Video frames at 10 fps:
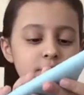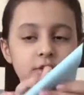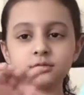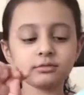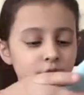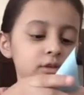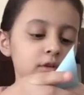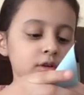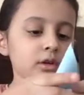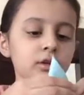Okay, so
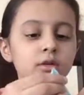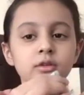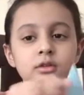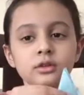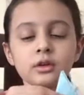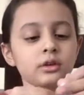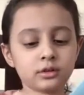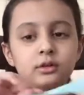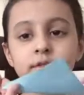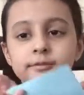first you need to
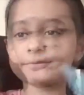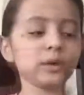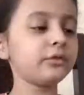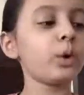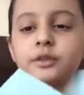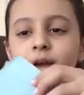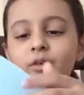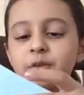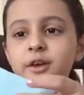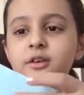keep your paper
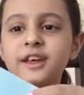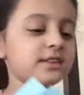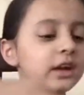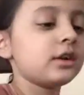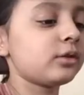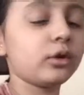like a kite